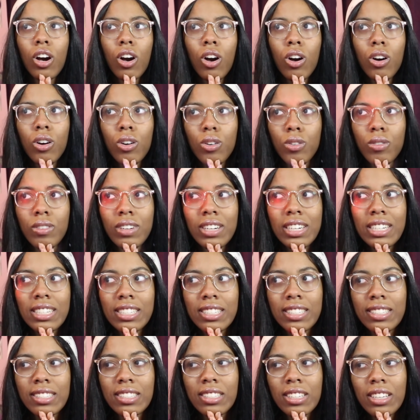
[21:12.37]
oh,
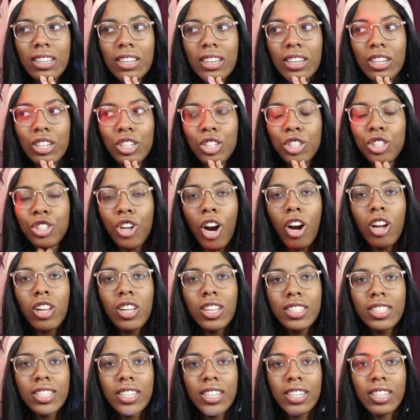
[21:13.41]
is
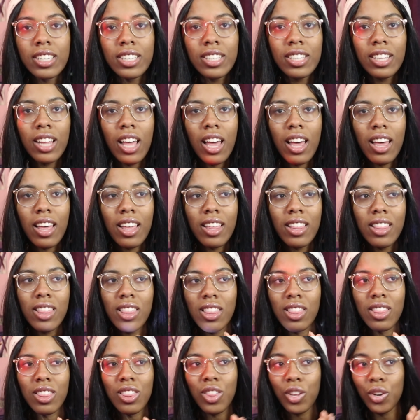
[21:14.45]
Charlatan
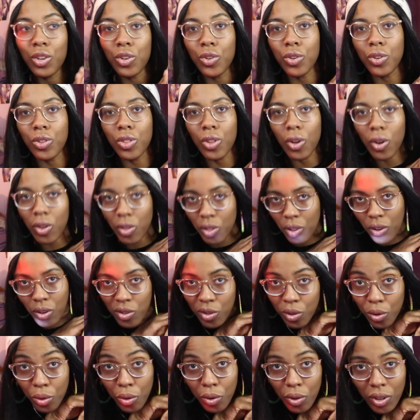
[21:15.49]
the, the, the
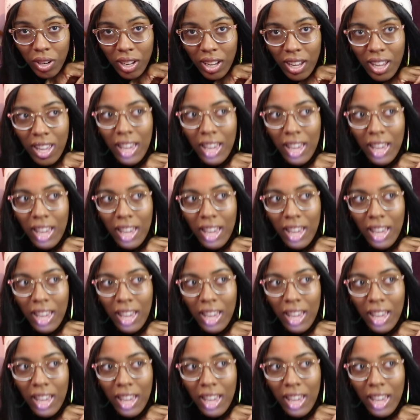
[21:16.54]
dude?